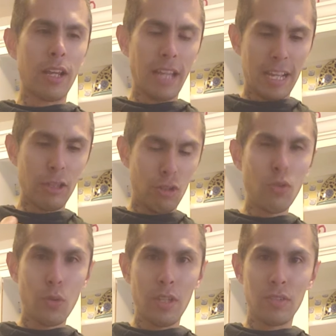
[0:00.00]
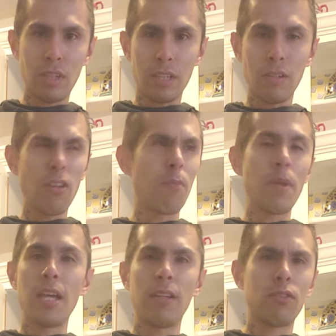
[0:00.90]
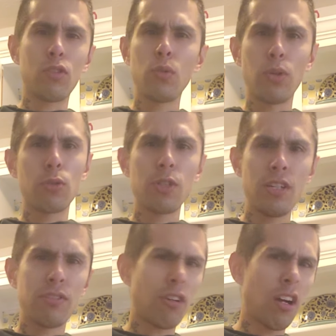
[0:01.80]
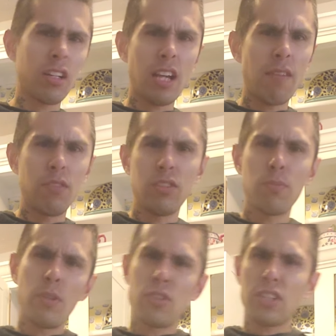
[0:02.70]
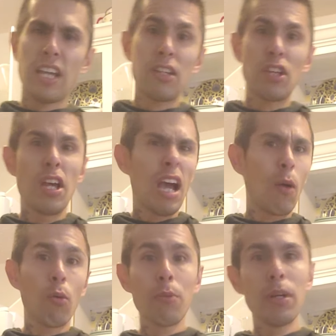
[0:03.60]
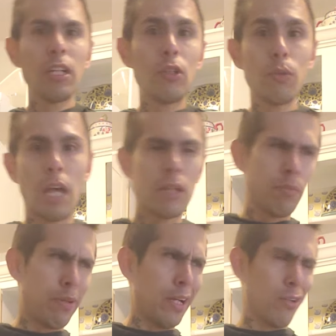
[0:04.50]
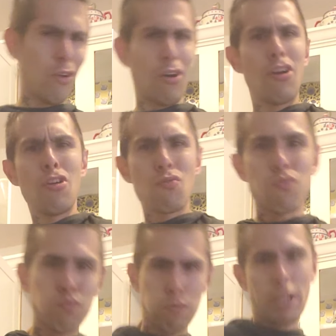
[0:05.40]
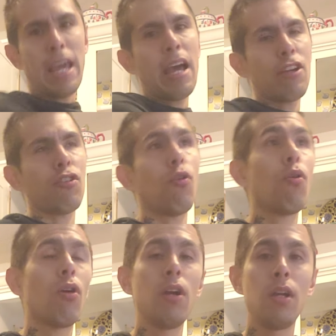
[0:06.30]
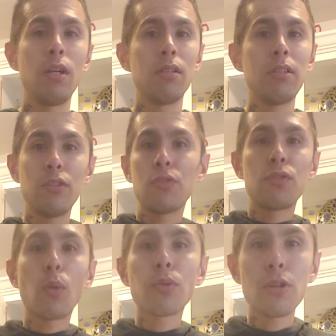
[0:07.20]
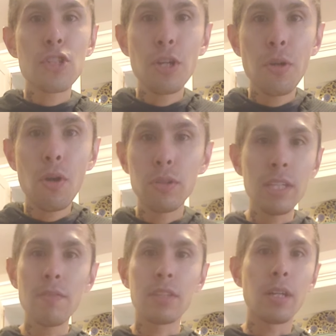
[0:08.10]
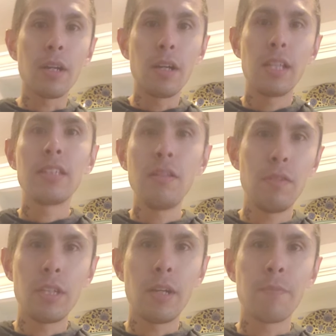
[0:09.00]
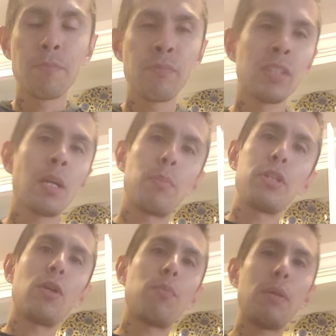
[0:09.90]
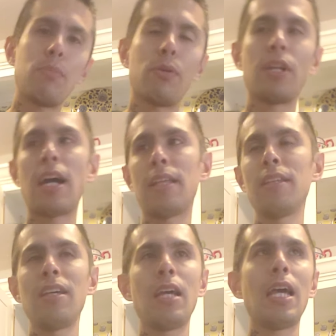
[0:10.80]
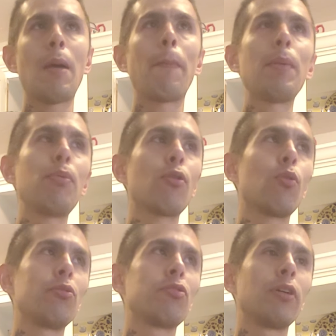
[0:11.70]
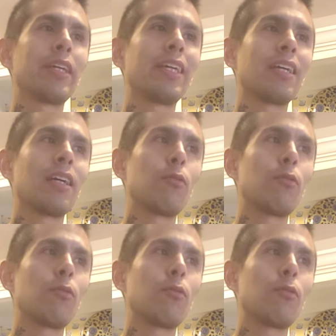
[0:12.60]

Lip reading: I can do this. Like, oh man, in 2 or 3 years, I'm gonna have this much cash. What am I gonna do with it? I could buy a car, cash, or just don't touch it at all. Leave it there. Leave it there. But people are not. People are always looking.